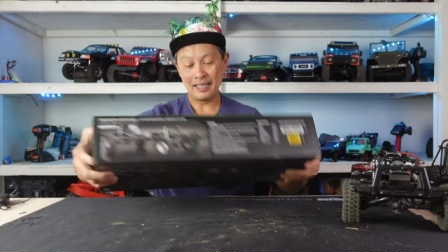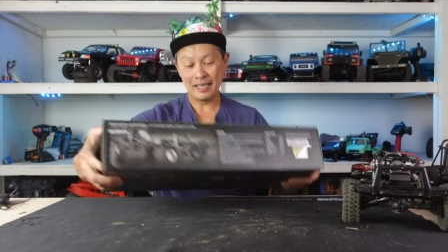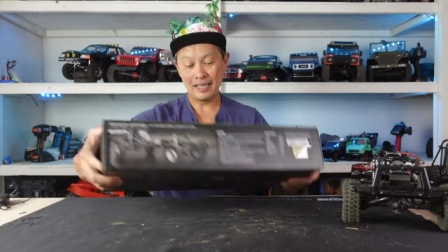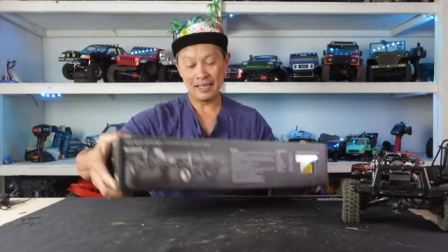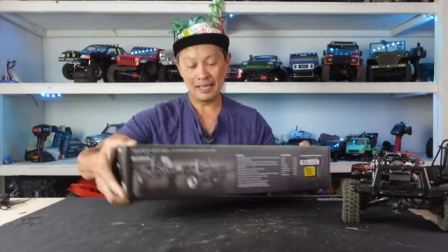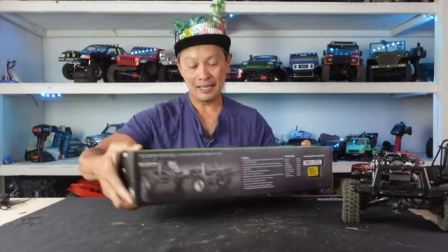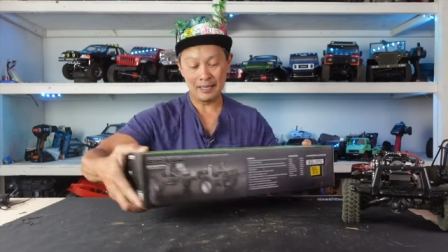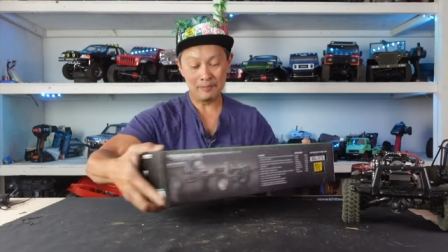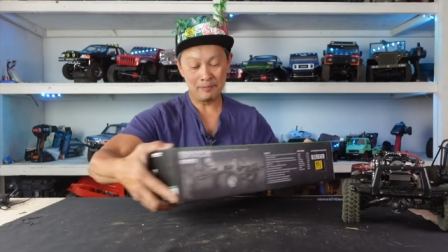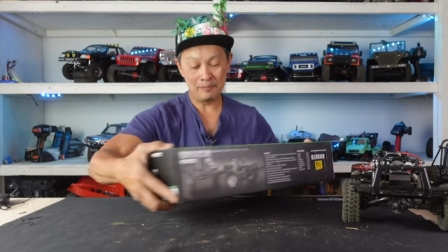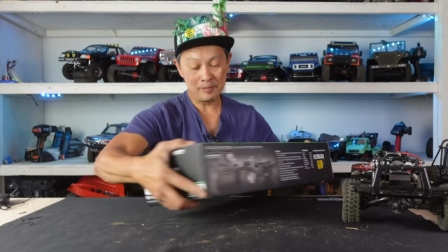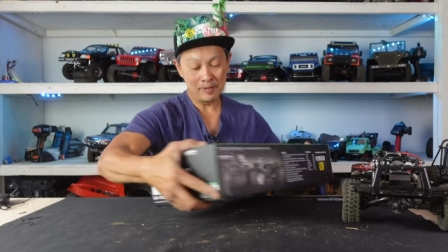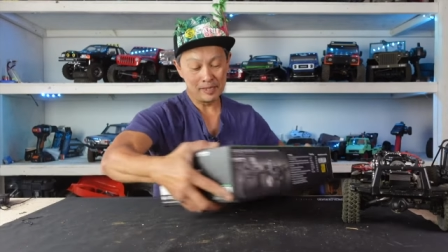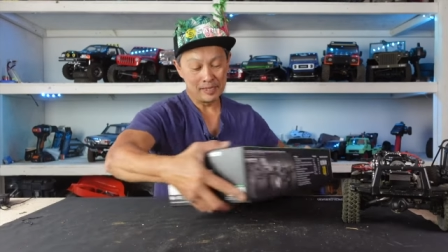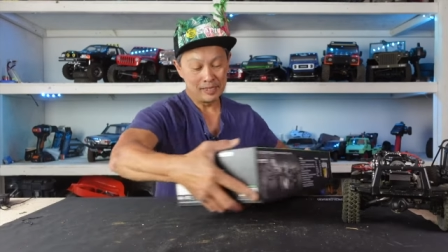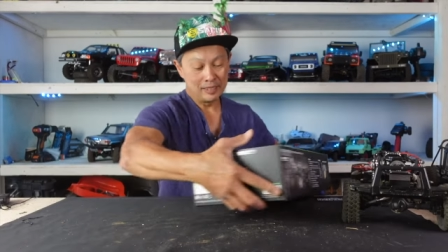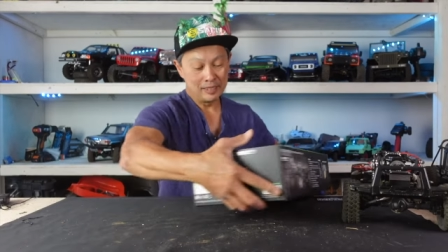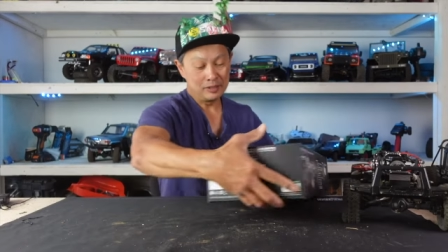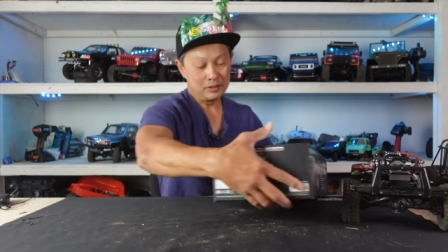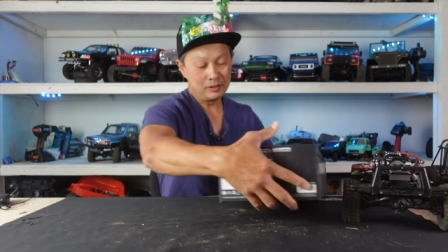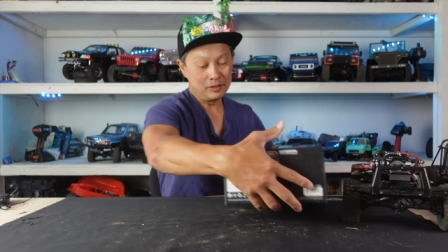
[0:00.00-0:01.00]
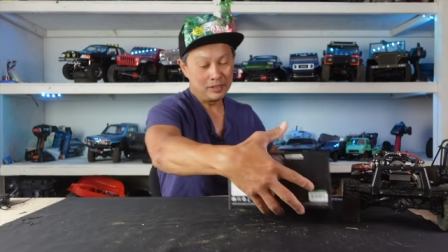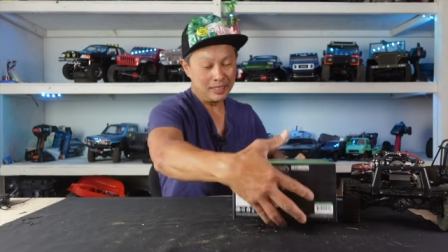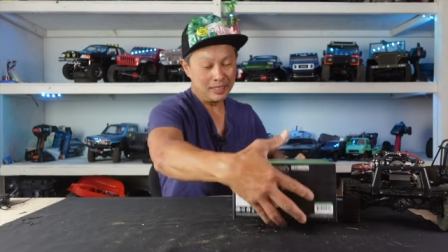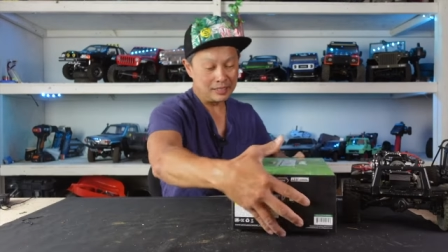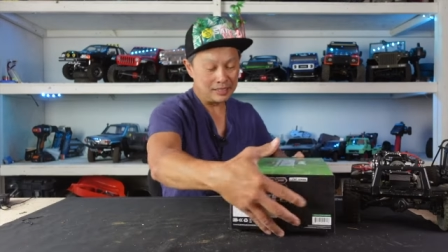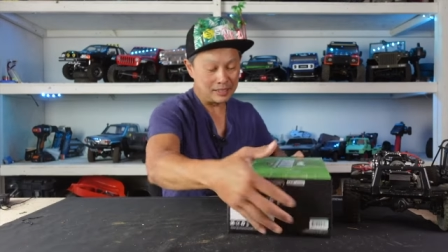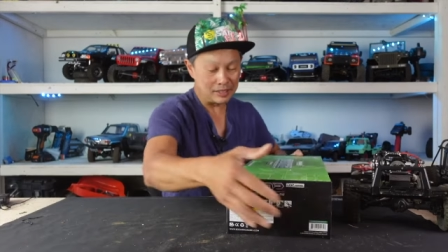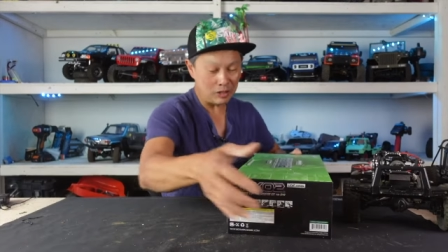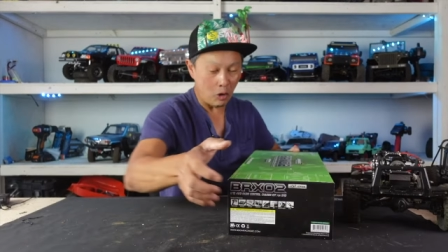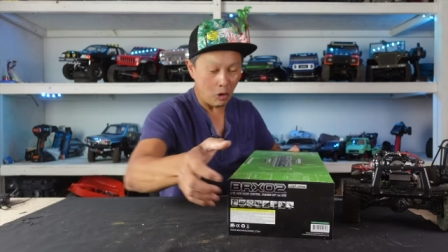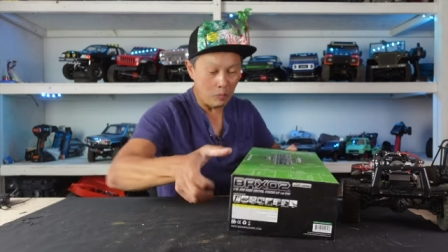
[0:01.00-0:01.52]
um, so
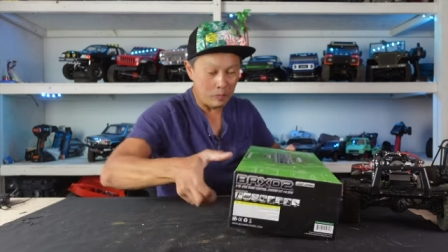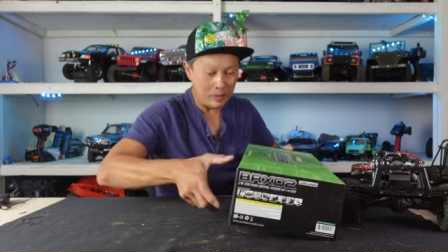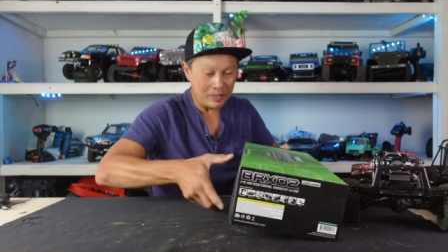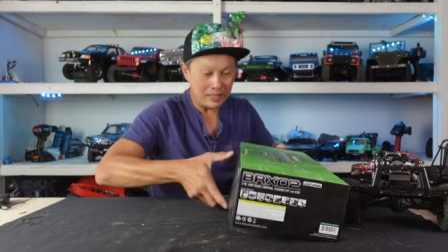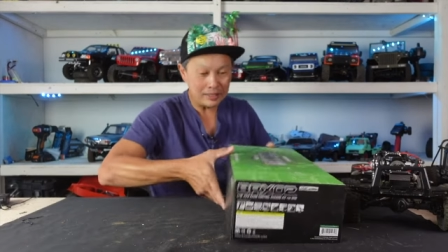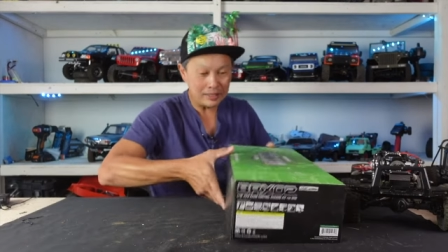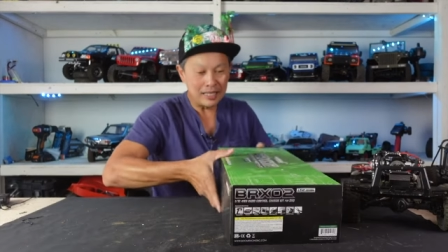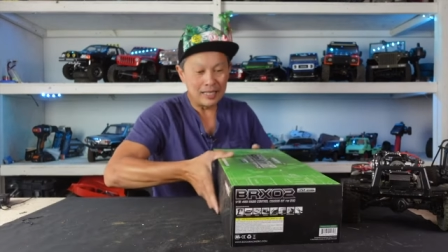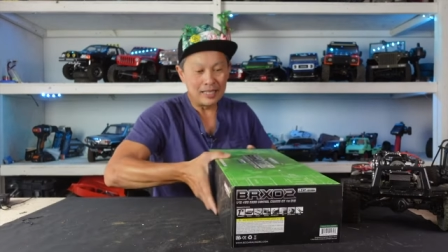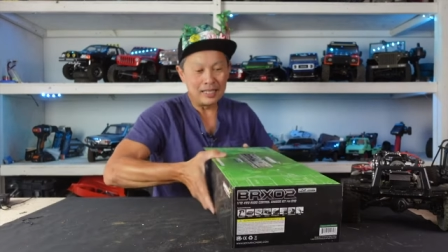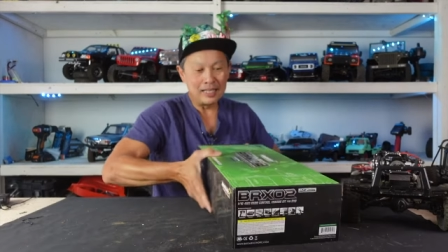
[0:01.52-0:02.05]
let's open it.